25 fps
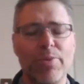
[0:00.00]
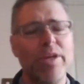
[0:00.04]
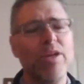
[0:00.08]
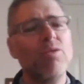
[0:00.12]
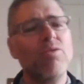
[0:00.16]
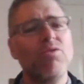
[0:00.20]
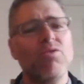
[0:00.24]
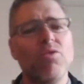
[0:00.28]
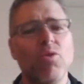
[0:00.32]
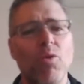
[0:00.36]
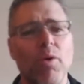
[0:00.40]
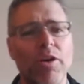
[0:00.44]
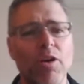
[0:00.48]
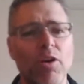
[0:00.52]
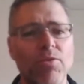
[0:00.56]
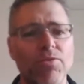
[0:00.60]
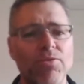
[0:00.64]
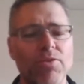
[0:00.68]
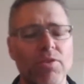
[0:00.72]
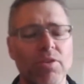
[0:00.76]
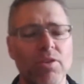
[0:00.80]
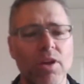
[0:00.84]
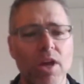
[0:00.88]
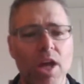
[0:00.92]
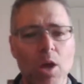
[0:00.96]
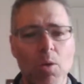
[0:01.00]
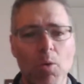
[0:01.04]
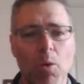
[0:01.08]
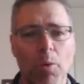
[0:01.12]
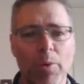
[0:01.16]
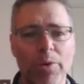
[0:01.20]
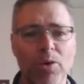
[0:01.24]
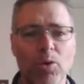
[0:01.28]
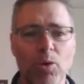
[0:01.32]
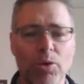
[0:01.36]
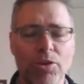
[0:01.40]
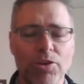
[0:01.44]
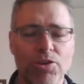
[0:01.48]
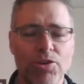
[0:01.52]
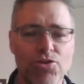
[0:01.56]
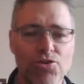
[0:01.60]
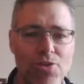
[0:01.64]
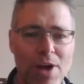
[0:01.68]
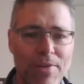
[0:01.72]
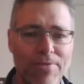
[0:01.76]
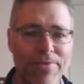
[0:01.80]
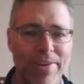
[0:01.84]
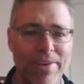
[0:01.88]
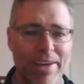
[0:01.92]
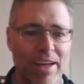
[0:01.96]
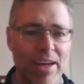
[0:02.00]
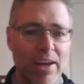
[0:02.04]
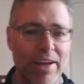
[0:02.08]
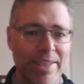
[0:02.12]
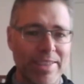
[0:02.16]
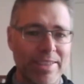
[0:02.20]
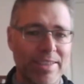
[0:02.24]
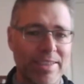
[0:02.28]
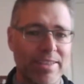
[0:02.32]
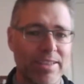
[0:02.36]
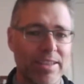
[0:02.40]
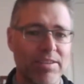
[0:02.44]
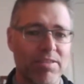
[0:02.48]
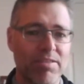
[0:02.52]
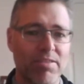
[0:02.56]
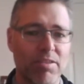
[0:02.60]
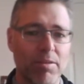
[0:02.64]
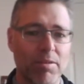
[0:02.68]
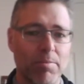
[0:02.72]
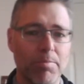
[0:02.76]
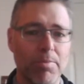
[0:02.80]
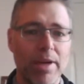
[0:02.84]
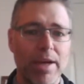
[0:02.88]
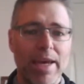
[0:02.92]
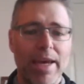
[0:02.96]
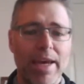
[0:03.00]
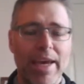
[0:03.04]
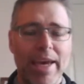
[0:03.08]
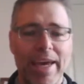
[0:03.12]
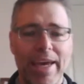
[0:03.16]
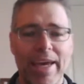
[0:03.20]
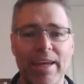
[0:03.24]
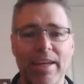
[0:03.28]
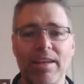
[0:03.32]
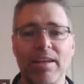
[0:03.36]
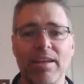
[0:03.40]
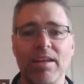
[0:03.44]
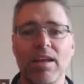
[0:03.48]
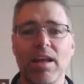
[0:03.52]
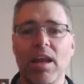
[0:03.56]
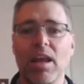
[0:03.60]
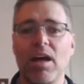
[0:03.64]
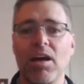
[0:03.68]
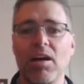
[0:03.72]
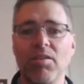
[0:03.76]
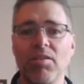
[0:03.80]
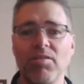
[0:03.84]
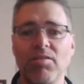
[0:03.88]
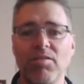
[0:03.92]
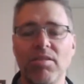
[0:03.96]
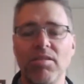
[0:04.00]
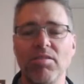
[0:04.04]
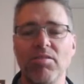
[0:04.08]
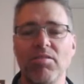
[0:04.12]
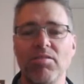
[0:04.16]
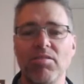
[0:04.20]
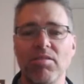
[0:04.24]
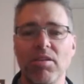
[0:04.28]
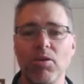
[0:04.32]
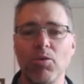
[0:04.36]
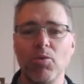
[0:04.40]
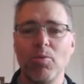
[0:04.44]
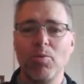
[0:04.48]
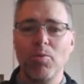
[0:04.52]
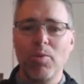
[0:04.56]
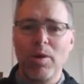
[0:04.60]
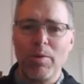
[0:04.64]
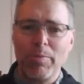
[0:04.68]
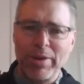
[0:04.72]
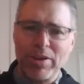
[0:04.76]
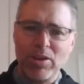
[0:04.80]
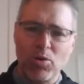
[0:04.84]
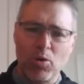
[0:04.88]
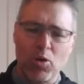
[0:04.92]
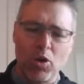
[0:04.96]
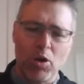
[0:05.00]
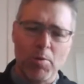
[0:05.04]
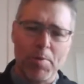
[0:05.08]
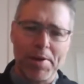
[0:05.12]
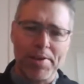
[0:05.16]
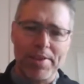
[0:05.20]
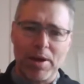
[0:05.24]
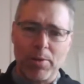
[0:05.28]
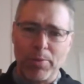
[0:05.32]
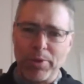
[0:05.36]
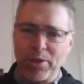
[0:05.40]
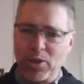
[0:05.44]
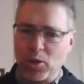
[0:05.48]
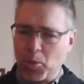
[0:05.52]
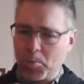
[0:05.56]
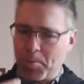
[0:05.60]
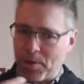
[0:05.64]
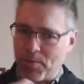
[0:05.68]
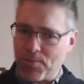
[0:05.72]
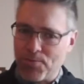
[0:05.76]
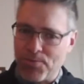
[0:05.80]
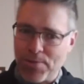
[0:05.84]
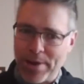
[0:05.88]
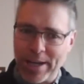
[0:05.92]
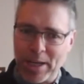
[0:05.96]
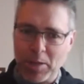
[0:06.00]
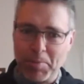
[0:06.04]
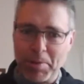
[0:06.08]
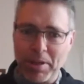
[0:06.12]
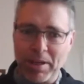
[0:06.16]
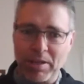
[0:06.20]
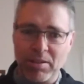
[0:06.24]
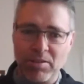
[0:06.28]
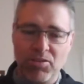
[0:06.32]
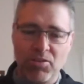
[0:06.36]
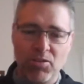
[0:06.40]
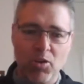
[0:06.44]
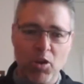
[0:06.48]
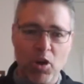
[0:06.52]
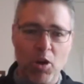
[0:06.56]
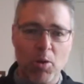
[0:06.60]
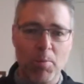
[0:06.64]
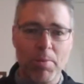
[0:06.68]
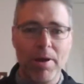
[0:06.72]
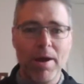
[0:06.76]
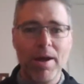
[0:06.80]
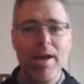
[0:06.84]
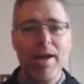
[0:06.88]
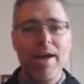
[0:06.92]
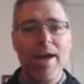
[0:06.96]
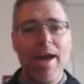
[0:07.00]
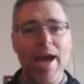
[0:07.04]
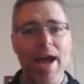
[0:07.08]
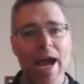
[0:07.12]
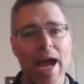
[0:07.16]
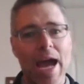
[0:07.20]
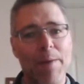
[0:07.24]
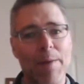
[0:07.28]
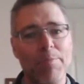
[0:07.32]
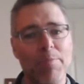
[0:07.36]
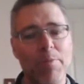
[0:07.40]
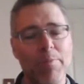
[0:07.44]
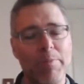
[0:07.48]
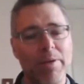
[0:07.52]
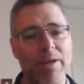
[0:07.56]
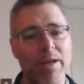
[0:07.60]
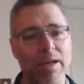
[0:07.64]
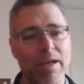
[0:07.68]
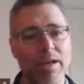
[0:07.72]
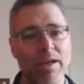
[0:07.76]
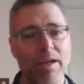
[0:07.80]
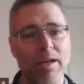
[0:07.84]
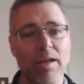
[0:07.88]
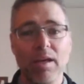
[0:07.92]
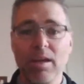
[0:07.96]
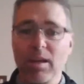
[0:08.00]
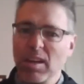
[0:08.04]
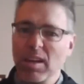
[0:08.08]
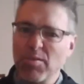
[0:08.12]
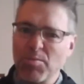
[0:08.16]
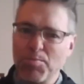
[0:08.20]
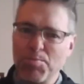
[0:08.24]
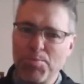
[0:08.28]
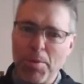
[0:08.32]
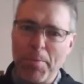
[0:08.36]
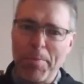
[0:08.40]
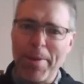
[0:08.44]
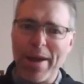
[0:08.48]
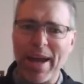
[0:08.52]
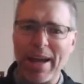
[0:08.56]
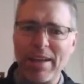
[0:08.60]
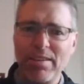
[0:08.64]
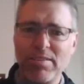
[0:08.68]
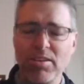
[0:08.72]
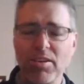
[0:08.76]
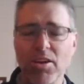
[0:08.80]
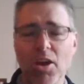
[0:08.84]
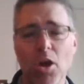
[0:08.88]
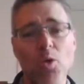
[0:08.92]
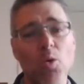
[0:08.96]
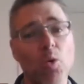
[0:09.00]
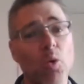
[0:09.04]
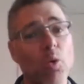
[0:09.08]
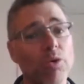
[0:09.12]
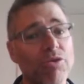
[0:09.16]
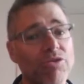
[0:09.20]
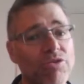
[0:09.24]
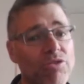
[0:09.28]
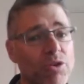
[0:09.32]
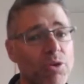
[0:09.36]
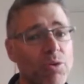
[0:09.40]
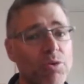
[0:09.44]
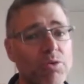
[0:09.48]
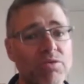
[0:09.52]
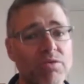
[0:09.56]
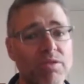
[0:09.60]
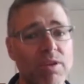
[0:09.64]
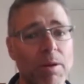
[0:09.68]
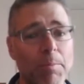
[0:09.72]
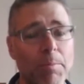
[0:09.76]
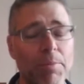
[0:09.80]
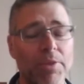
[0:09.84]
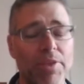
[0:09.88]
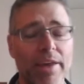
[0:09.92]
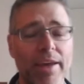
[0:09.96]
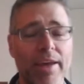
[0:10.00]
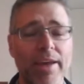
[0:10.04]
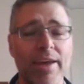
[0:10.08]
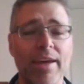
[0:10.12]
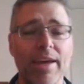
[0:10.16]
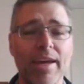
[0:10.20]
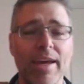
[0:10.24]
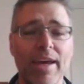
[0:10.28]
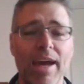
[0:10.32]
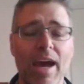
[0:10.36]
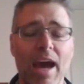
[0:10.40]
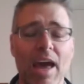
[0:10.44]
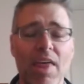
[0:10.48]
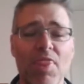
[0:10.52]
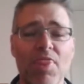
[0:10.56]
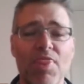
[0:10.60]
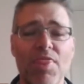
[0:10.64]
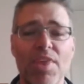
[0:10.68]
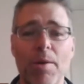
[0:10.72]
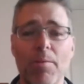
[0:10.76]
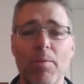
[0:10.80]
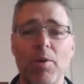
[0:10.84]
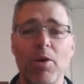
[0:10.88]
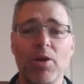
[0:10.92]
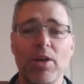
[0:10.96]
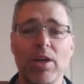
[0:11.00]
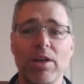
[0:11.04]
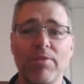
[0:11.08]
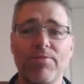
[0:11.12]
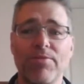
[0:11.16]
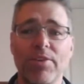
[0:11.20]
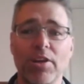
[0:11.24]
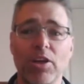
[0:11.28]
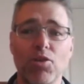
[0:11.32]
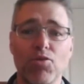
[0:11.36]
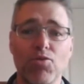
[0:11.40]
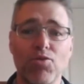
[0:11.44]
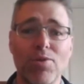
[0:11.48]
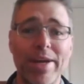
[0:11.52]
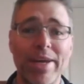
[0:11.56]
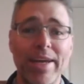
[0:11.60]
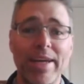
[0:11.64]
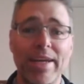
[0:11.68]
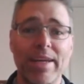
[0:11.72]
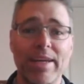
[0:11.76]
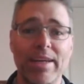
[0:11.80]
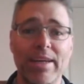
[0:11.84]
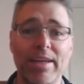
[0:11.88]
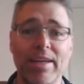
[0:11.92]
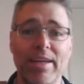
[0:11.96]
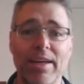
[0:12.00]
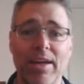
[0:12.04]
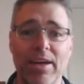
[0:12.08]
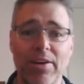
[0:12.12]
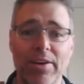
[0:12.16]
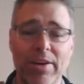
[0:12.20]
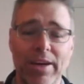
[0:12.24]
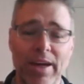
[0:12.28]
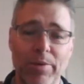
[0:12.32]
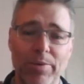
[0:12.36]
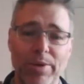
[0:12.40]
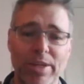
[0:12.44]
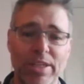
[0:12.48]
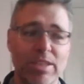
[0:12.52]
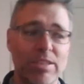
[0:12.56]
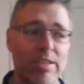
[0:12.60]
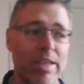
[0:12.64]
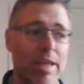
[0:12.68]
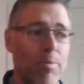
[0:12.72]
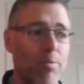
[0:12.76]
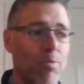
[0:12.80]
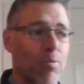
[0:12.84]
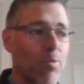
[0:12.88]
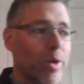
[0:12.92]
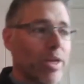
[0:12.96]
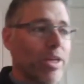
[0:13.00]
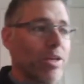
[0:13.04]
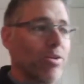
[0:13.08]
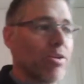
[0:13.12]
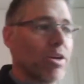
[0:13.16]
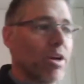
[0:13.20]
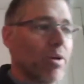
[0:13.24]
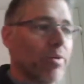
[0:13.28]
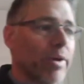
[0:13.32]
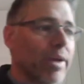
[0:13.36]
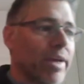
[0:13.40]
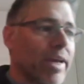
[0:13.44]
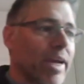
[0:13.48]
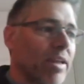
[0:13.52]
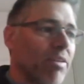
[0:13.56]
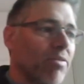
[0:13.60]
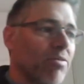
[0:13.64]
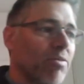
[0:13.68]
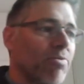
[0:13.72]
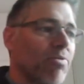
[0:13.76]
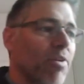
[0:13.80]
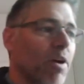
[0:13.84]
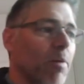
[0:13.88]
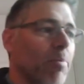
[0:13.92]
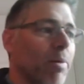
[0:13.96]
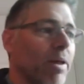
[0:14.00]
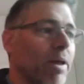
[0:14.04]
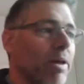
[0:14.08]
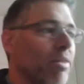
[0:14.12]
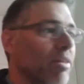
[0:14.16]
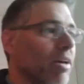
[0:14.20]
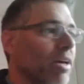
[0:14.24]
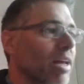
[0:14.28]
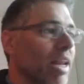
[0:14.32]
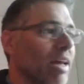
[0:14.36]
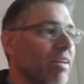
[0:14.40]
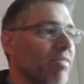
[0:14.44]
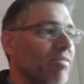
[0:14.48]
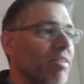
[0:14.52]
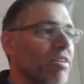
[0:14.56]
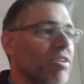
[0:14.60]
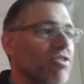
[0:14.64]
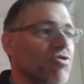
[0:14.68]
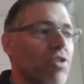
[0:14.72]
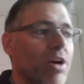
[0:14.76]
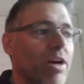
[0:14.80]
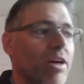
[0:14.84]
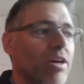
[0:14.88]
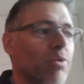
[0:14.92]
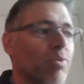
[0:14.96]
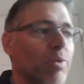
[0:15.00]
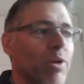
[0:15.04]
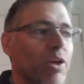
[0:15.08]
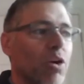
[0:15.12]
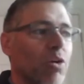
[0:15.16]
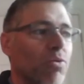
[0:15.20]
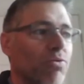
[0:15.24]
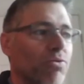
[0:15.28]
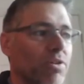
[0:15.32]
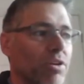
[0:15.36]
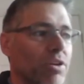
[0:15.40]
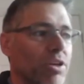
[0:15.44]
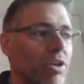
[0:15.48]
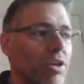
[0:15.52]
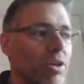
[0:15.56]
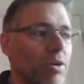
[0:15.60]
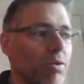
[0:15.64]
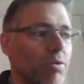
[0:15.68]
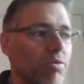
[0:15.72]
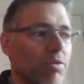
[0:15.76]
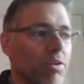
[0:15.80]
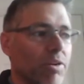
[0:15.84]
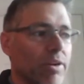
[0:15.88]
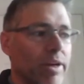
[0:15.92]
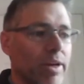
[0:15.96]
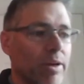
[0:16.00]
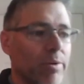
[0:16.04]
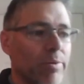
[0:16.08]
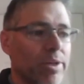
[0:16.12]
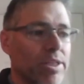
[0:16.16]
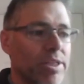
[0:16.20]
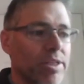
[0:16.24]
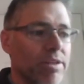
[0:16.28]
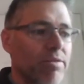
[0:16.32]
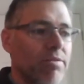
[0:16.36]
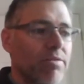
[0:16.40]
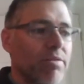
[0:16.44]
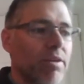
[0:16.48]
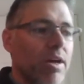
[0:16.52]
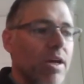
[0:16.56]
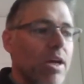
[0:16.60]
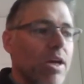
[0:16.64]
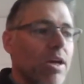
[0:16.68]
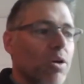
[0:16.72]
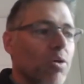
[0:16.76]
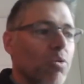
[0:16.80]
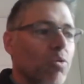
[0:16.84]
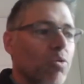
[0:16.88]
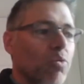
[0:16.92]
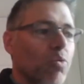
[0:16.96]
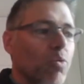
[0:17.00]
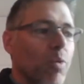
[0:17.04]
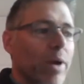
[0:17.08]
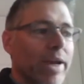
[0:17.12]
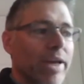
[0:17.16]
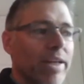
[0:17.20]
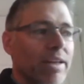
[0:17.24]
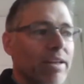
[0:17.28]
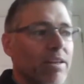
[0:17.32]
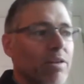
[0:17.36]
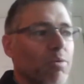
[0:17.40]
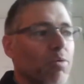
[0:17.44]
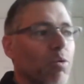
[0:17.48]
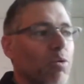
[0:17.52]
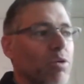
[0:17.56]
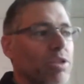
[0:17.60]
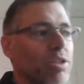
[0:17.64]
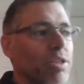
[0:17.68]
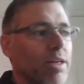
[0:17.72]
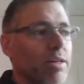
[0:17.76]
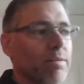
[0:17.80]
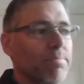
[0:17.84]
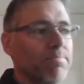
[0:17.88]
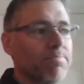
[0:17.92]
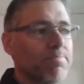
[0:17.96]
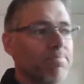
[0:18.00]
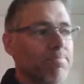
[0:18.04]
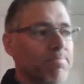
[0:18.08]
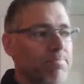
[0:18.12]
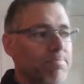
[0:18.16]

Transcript: We use quite often what we call a traffic light system in classes. So when we talk about that, we talk about red being stop, amber being prepared to go or do something, and then we're looking for green, okay, which is then when you go again. So if I play the classic track that we often use, okay, which is called Wade in the Water,